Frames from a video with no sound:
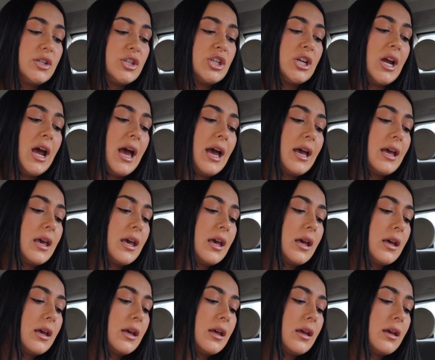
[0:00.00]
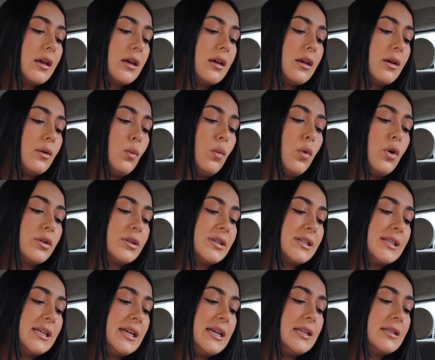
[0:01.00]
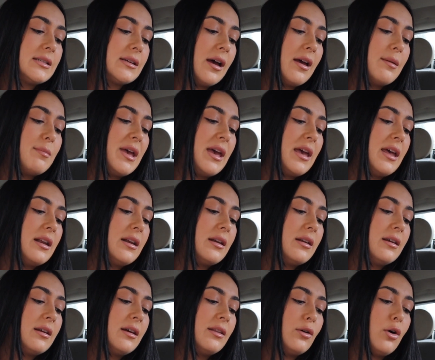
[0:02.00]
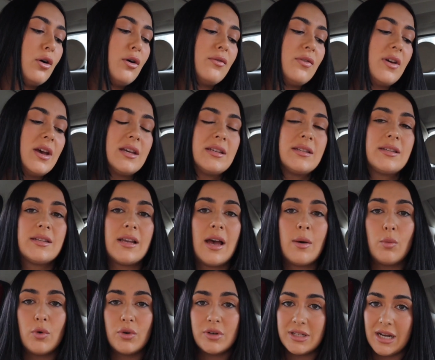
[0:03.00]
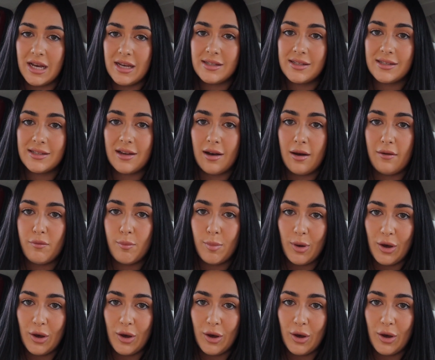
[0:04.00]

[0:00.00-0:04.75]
check what seat I'm in the office and what desk I've